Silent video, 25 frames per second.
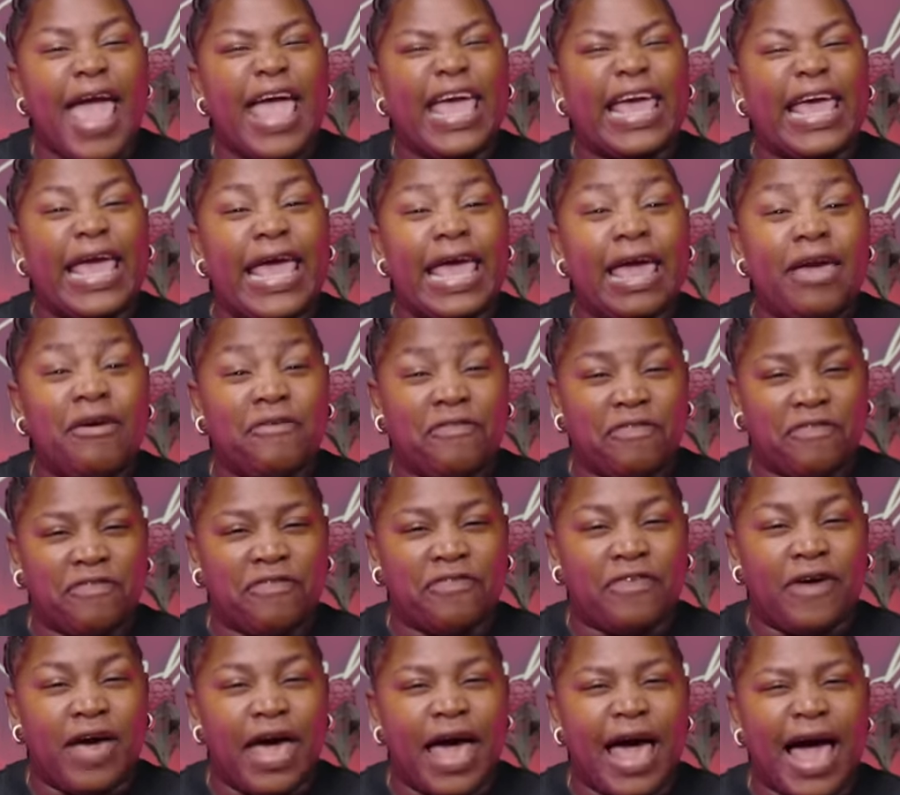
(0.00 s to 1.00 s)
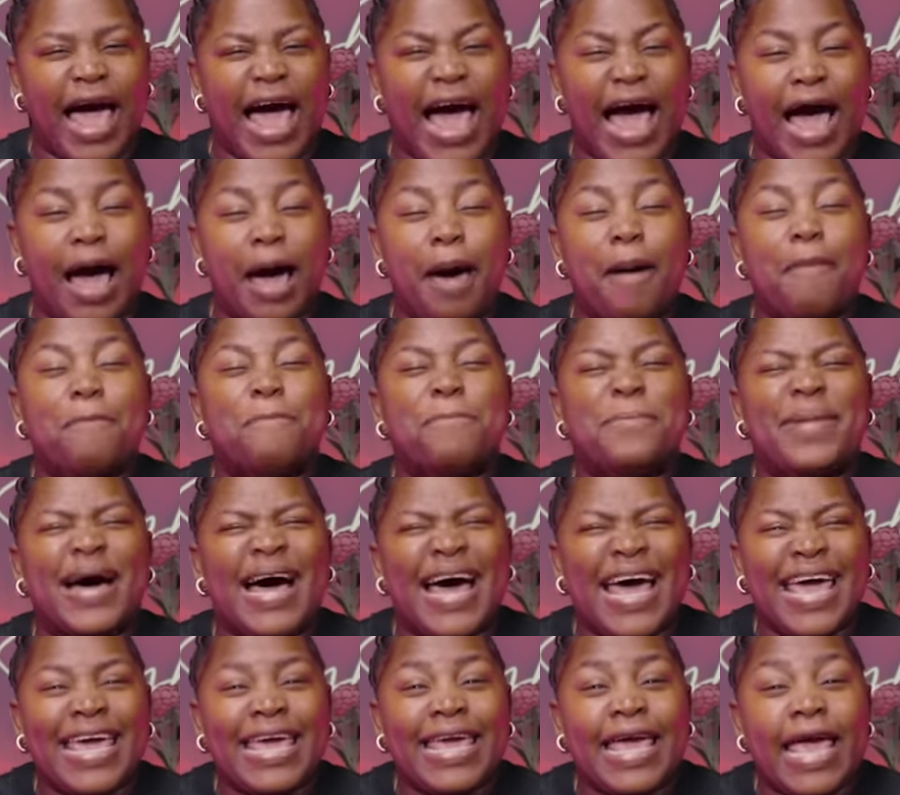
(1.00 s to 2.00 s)
If
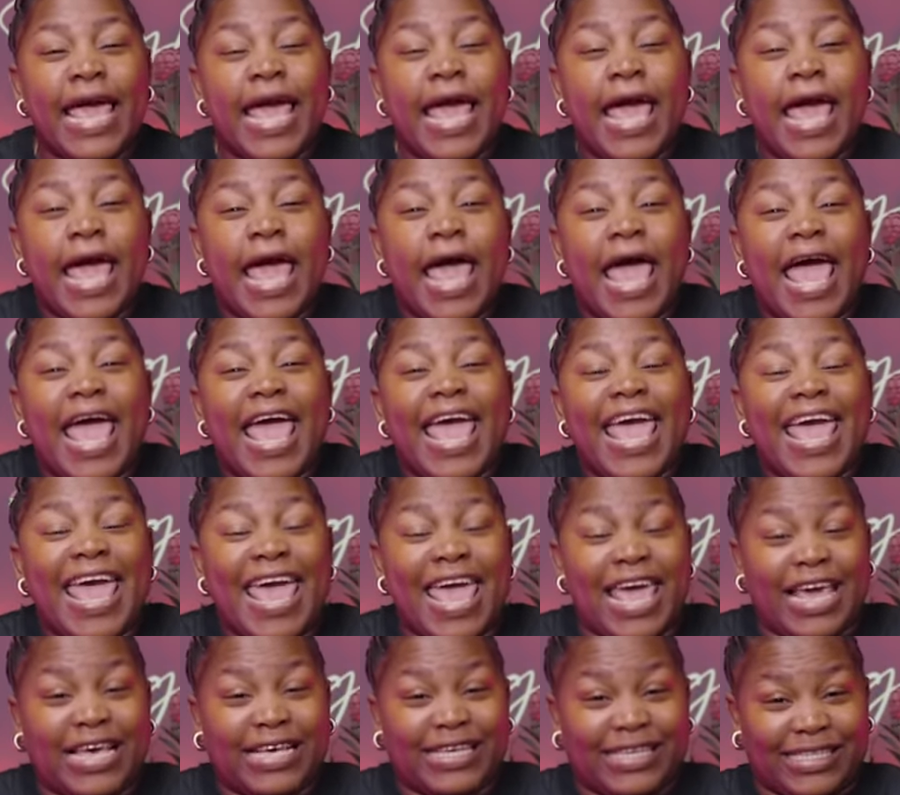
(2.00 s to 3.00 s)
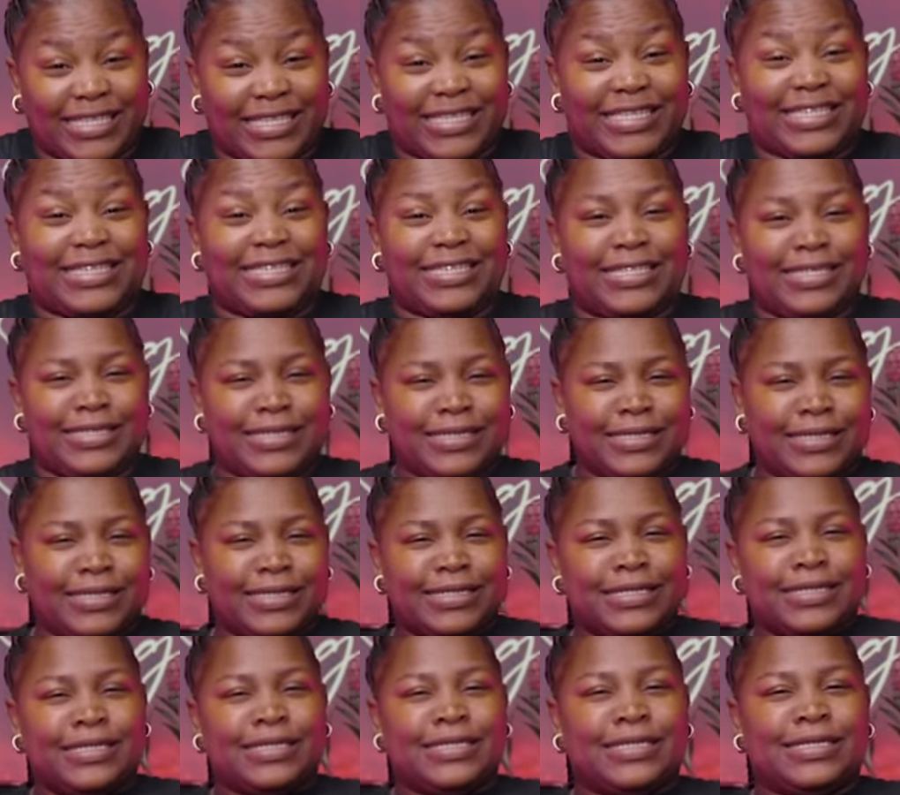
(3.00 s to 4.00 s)
my ex
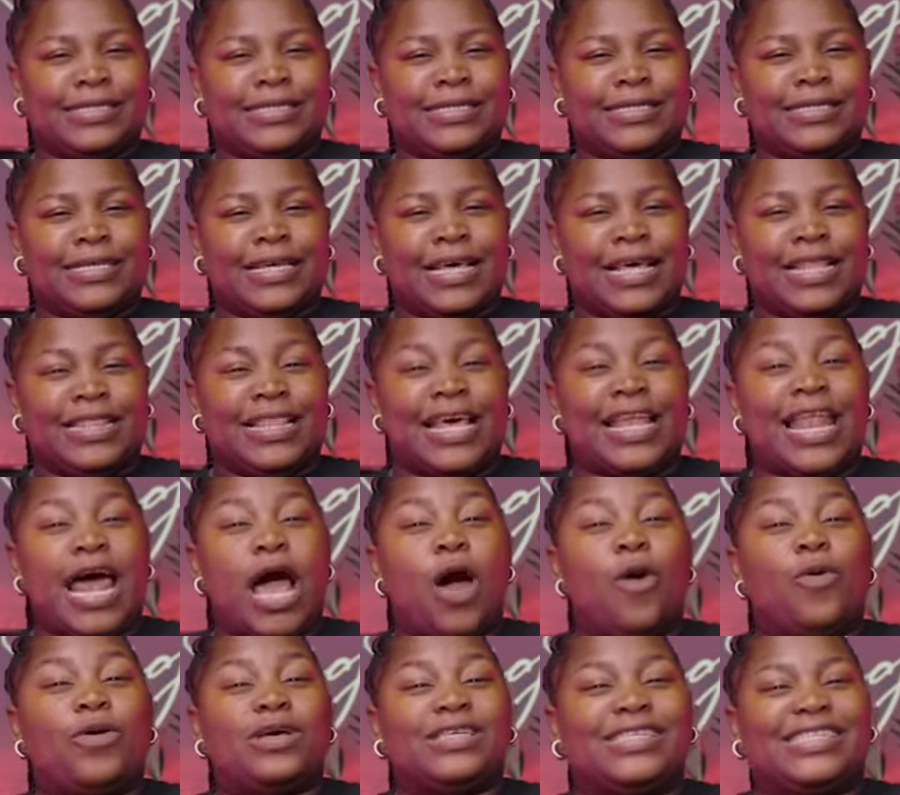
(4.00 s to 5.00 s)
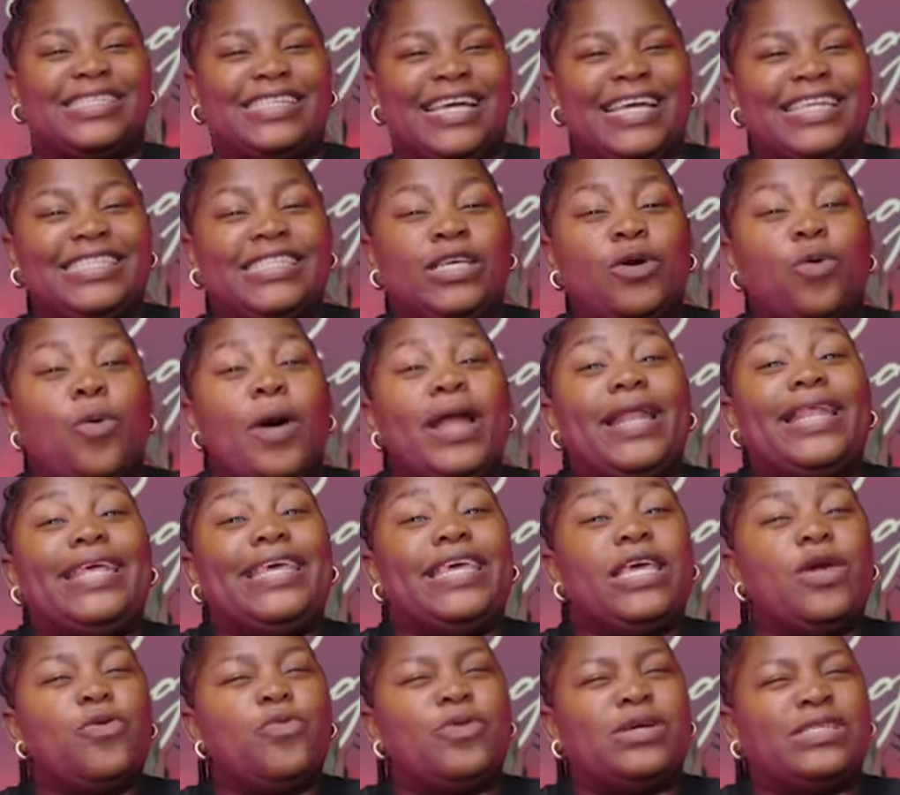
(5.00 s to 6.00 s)
that I was dating while
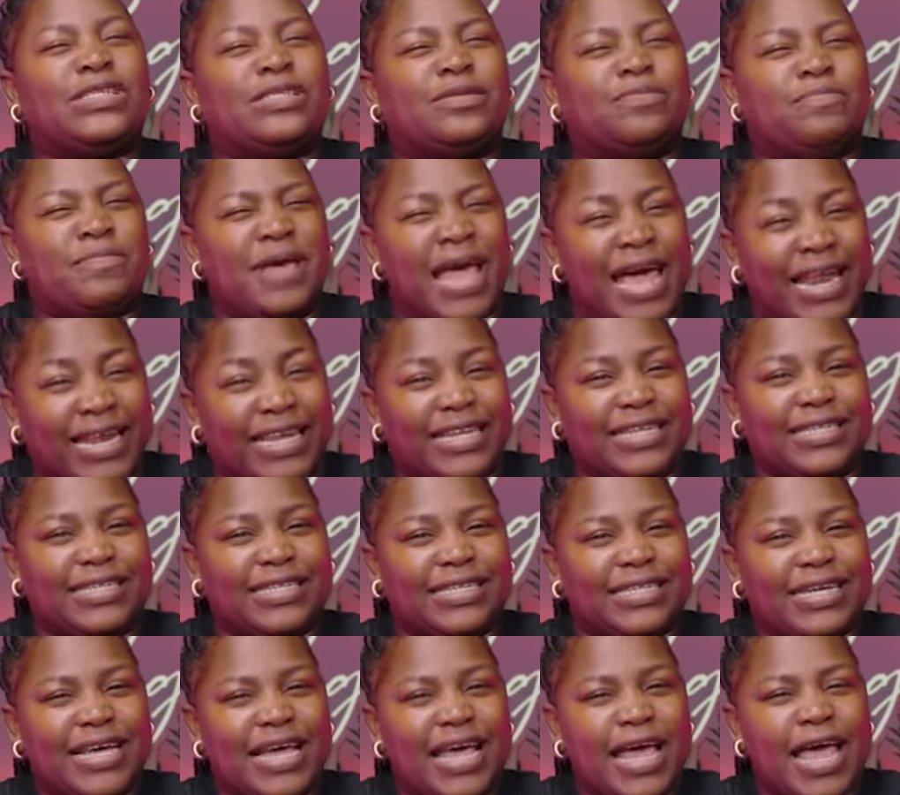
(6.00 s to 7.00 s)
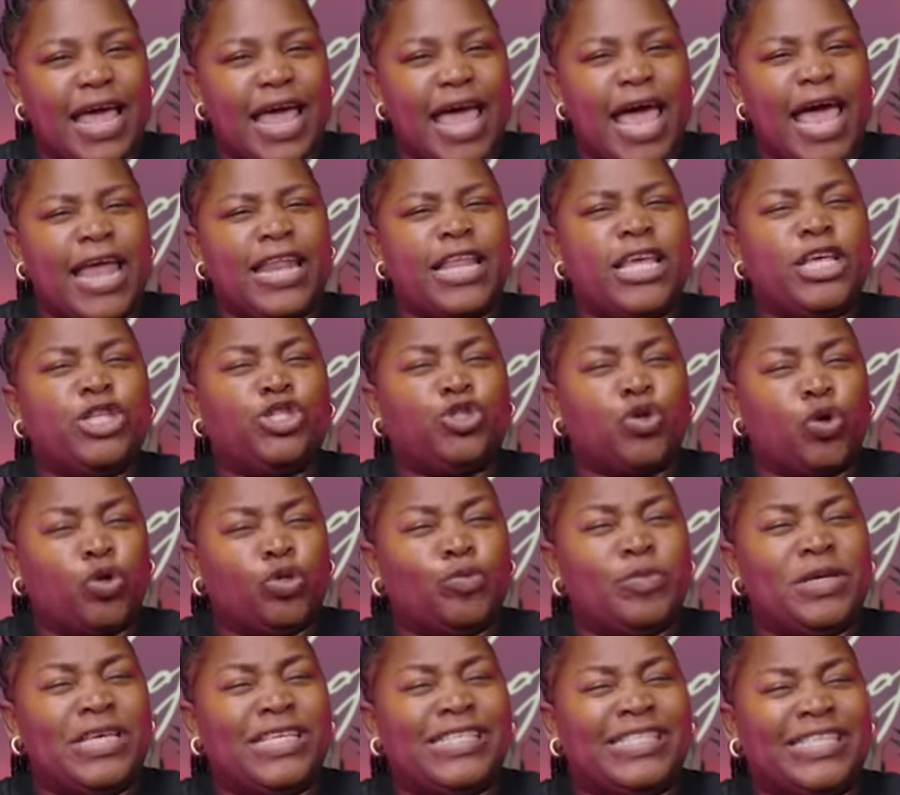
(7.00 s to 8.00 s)
he was married and he
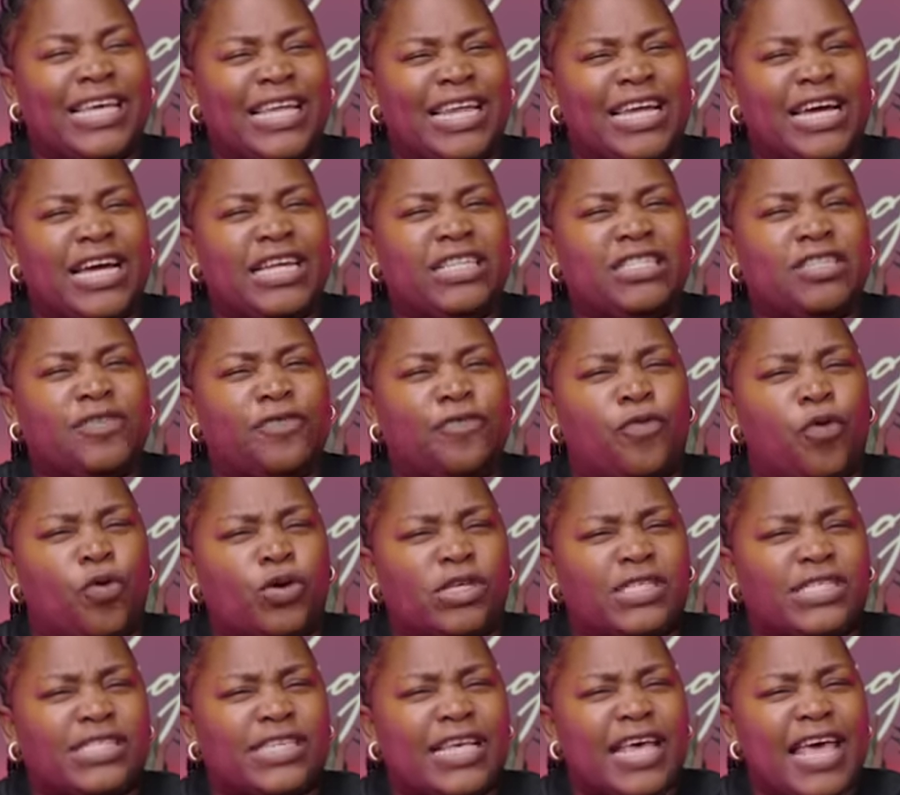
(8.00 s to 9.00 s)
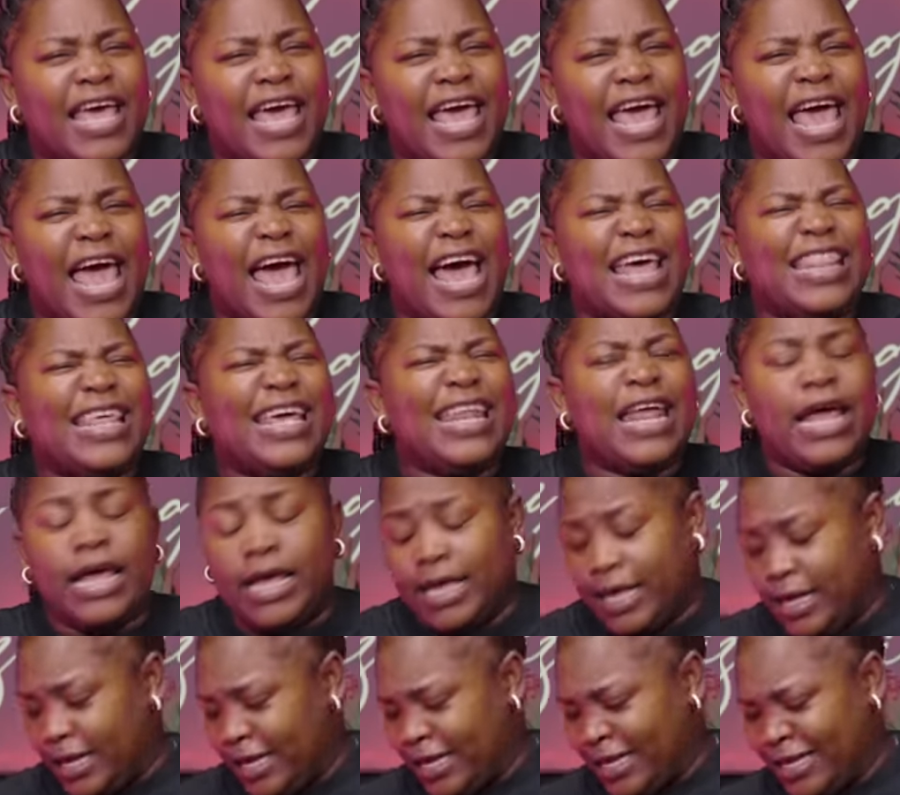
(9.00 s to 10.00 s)
told me he's getting a divorce, and then
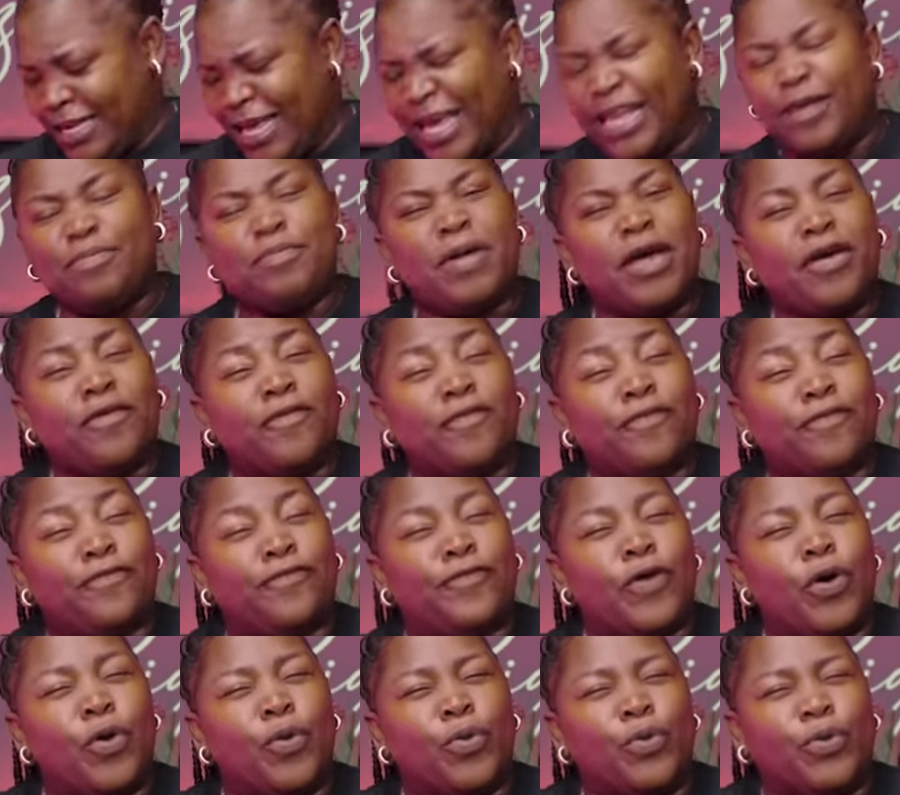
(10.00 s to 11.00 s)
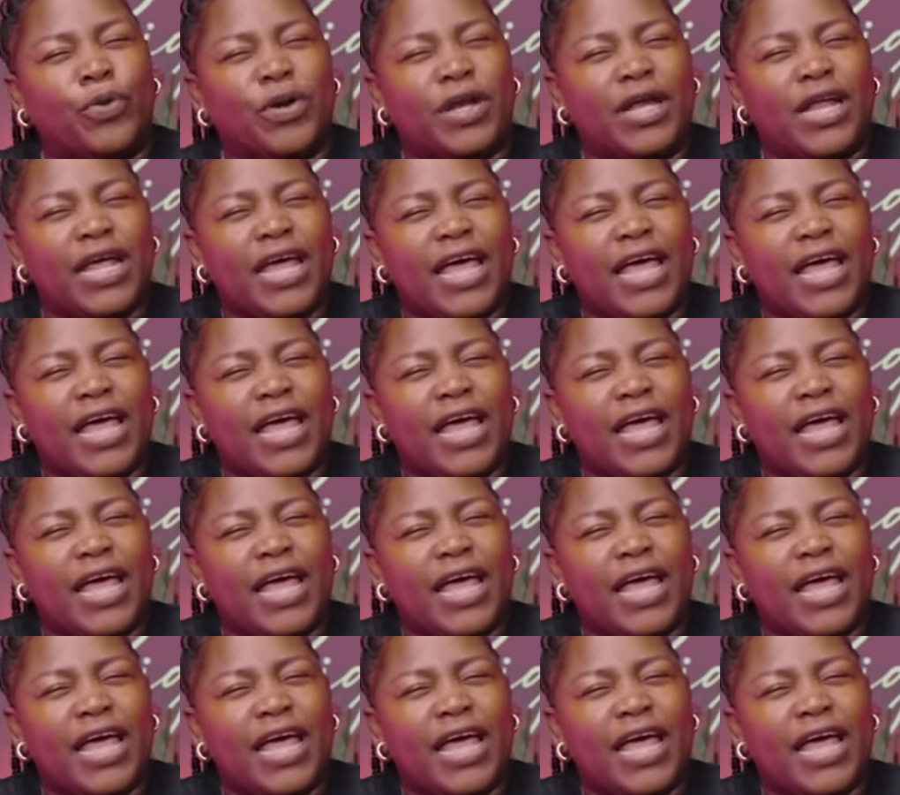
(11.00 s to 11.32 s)
I get my phone